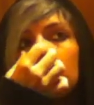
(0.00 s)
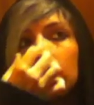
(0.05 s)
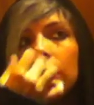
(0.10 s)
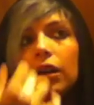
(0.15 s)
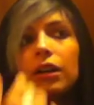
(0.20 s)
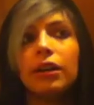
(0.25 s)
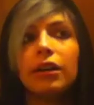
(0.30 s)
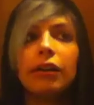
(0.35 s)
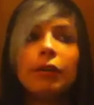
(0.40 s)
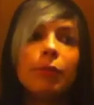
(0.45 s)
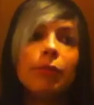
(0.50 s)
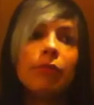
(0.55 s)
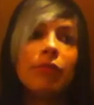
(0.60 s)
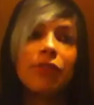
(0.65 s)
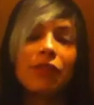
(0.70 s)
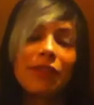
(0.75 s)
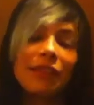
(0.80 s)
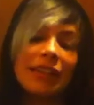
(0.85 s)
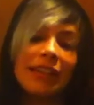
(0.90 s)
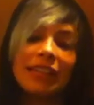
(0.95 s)

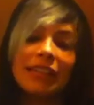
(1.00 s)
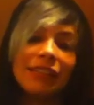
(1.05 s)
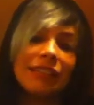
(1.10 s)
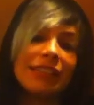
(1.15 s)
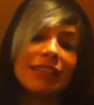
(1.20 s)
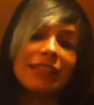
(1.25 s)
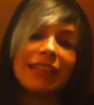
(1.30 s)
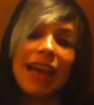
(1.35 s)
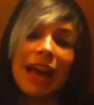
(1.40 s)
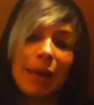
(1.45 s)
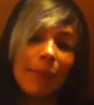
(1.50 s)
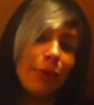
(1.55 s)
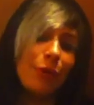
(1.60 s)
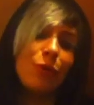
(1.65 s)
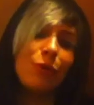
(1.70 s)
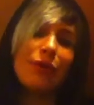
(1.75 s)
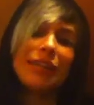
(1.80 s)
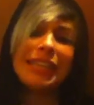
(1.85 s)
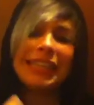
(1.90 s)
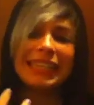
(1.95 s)
for any of this to
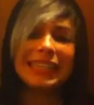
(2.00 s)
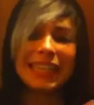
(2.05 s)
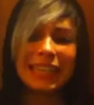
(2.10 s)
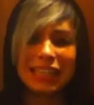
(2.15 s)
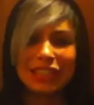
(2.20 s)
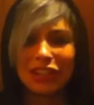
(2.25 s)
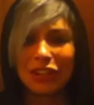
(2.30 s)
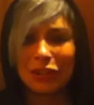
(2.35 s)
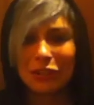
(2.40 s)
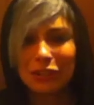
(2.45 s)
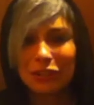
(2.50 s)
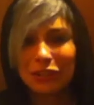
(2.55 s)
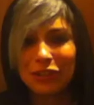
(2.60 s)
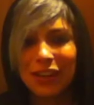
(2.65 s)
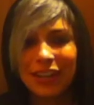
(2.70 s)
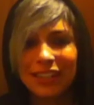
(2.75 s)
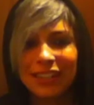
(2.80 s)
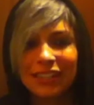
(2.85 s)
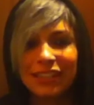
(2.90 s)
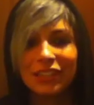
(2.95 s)
happen, we need to get each other's
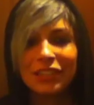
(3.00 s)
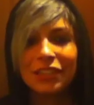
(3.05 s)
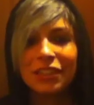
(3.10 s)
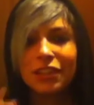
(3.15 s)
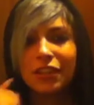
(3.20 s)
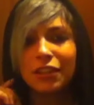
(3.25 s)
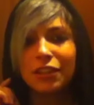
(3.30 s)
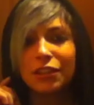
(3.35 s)
addresses.